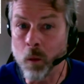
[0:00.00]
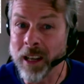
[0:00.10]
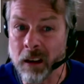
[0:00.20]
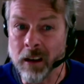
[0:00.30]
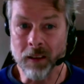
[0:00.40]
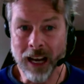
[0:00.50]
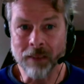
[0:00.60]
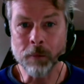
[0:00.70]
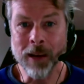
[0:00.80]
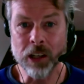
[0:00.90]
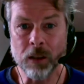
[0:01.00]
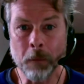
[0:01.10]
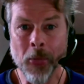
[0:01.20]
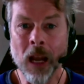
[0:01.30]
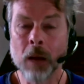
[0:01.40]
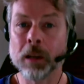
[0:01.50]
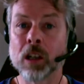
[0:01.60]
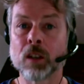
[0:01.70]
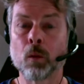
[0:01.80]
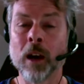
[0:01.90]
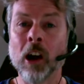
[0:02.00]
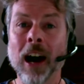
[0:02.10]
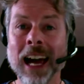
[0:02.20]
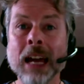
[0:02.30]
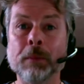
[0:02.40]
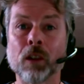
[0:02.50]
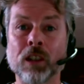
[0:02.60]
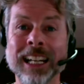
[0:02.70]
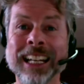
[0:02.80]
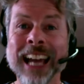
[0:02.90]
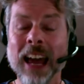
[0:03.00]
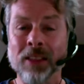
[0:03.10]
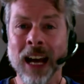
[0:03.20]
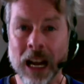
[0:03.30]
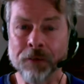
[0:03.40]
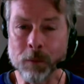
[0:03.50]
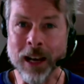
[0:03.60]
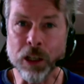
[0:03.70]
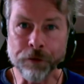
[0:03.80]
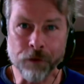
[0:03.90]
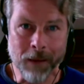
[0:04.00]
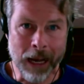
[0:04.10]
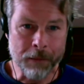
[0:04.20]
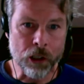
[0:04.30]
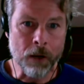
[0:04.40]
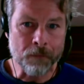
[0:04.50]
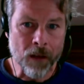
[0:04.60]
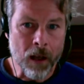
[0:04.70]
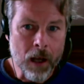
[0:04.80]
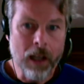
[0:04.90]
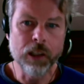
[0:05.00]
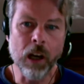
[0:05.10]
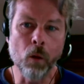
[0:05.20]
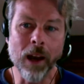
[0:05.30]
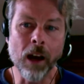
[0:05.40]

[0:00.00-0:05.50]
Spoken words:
We don't know that information because we're not able to get that information from Amazon. So we